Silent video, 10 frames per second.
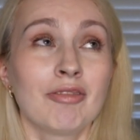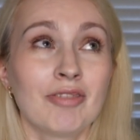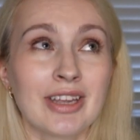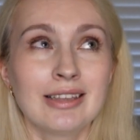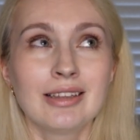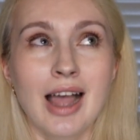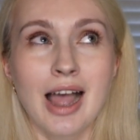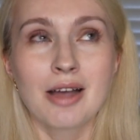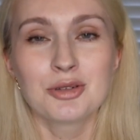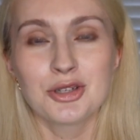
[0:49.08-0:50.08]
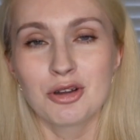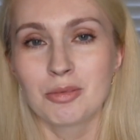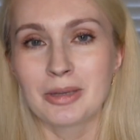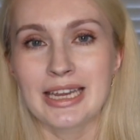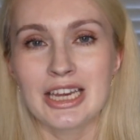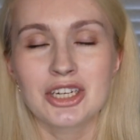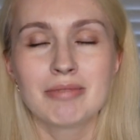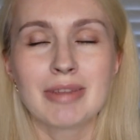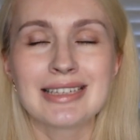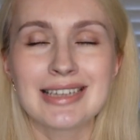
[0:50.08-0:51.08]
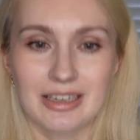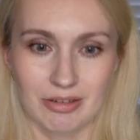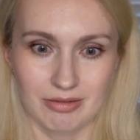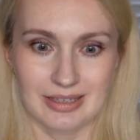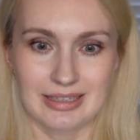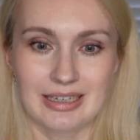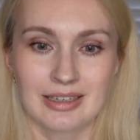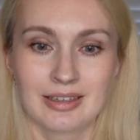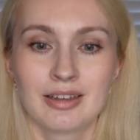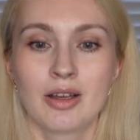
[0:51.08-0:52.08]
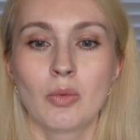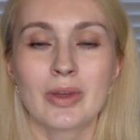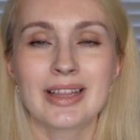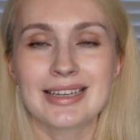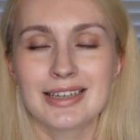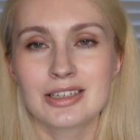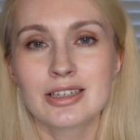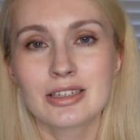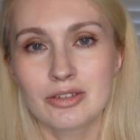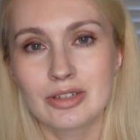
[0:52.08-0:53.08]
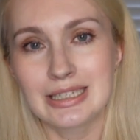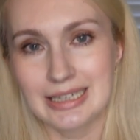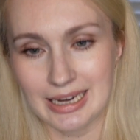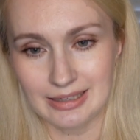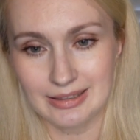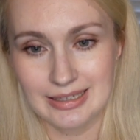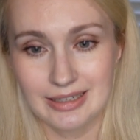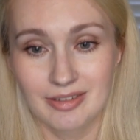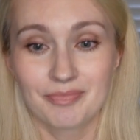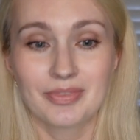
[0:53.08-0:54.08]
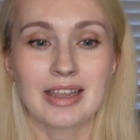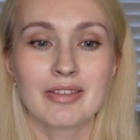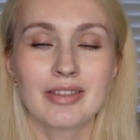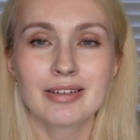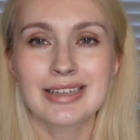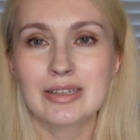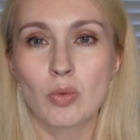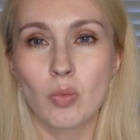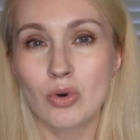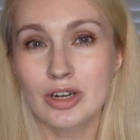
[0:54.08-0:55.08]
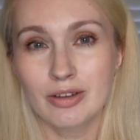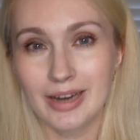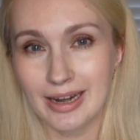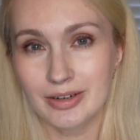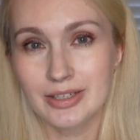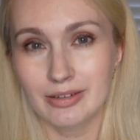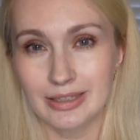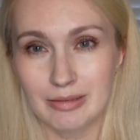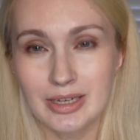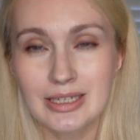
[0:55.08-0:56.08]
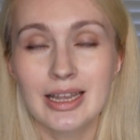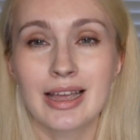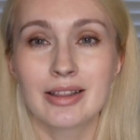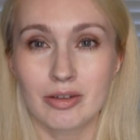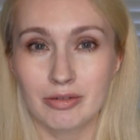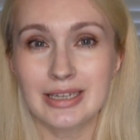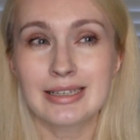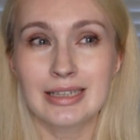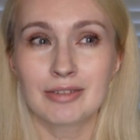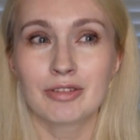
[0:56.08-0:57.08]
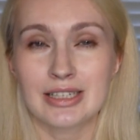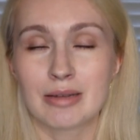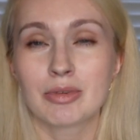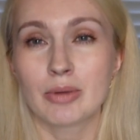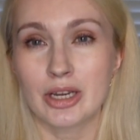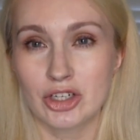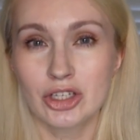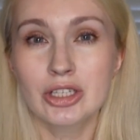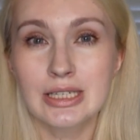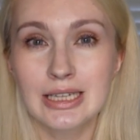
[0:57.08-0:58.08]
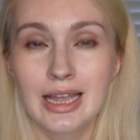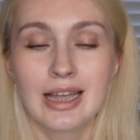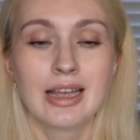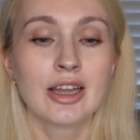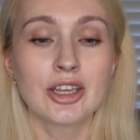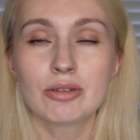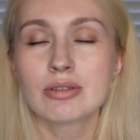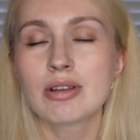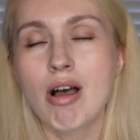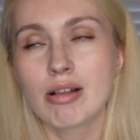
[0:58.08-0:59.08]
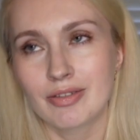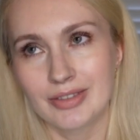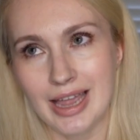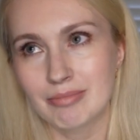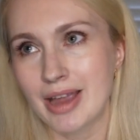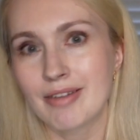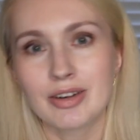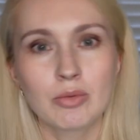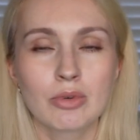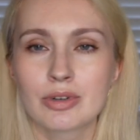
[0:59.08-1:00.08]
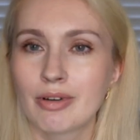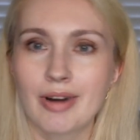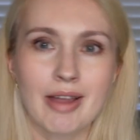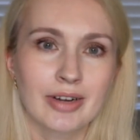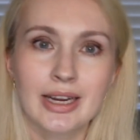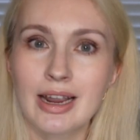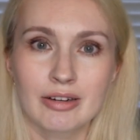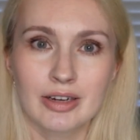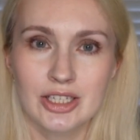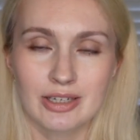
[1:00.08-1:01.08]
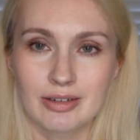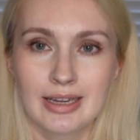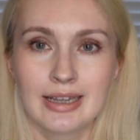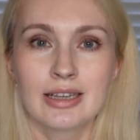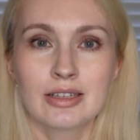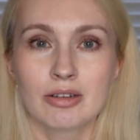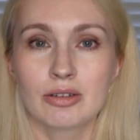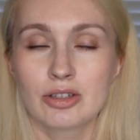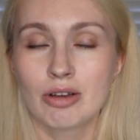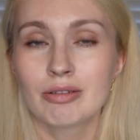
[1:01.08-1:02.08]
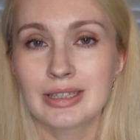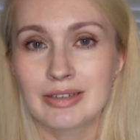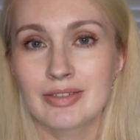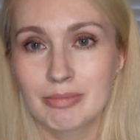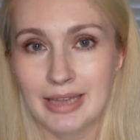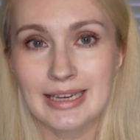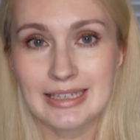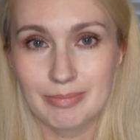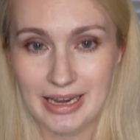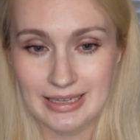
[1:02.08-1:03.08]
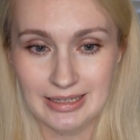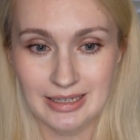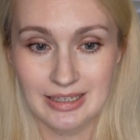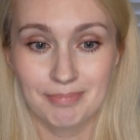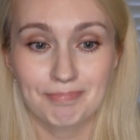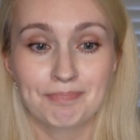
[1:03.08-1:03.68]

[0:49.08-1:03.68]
fill out your application meticulously, with attention to details. If there is word or character limit, and there is like for some questions, use all of them, every word or every character, so don't leave the blank spaces.